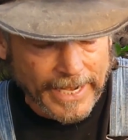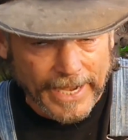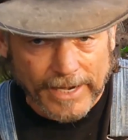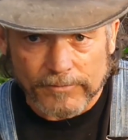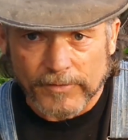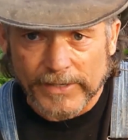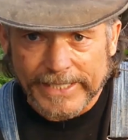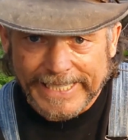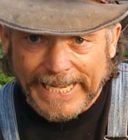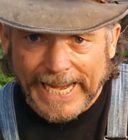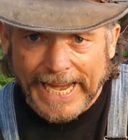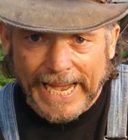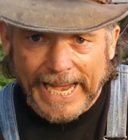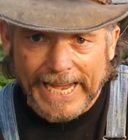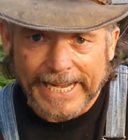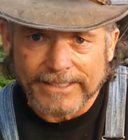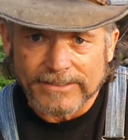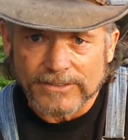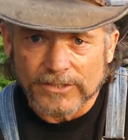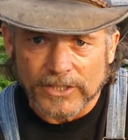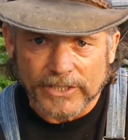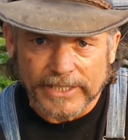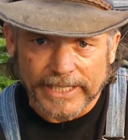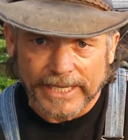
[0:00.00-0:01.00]
every day
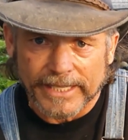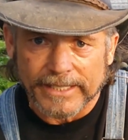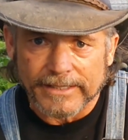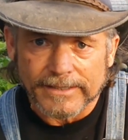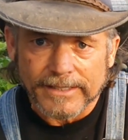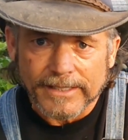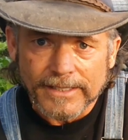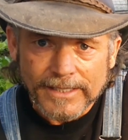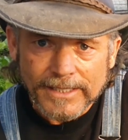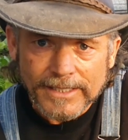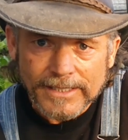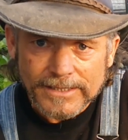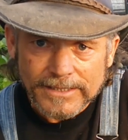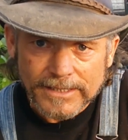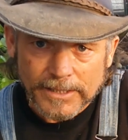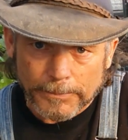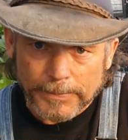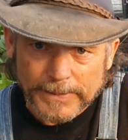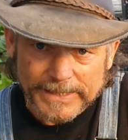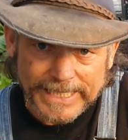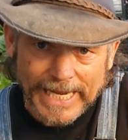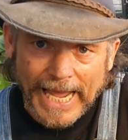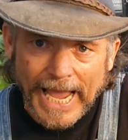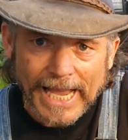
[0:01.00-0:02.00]
to get the
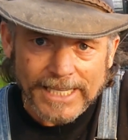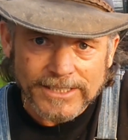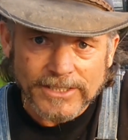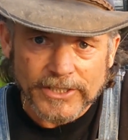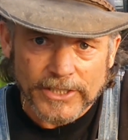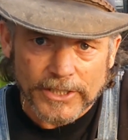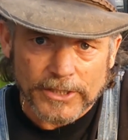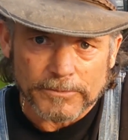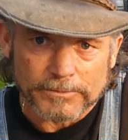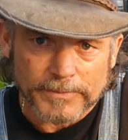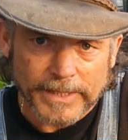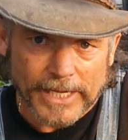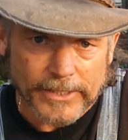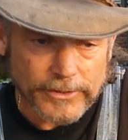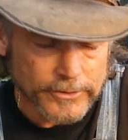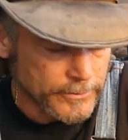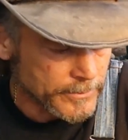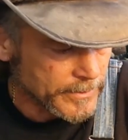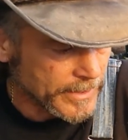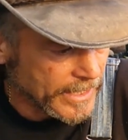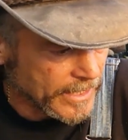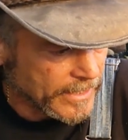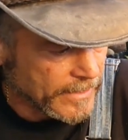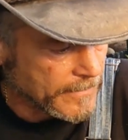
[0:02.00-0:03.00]
potassium that you
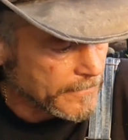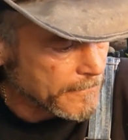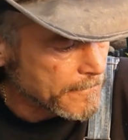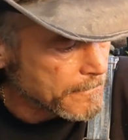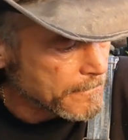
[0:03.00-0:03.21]
need.